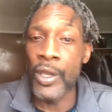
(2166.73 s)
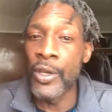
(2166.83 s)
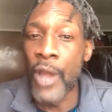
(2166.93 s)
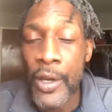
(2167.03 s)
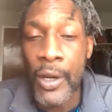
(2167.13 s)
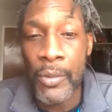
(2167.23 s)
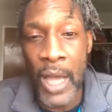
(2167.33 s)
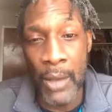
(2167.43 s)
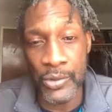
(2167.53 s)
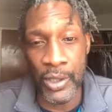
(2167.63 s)
None of them
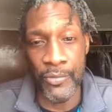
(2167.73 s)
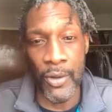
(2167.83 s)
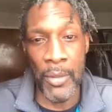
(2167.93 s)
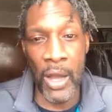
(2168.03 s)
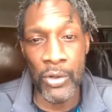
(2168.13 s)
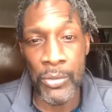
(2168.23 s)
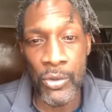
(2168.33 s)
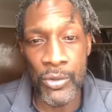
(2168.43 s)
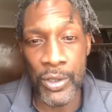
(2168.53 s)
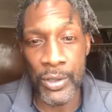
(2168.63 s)
cops ain't from our
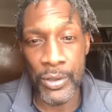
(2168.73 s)
community.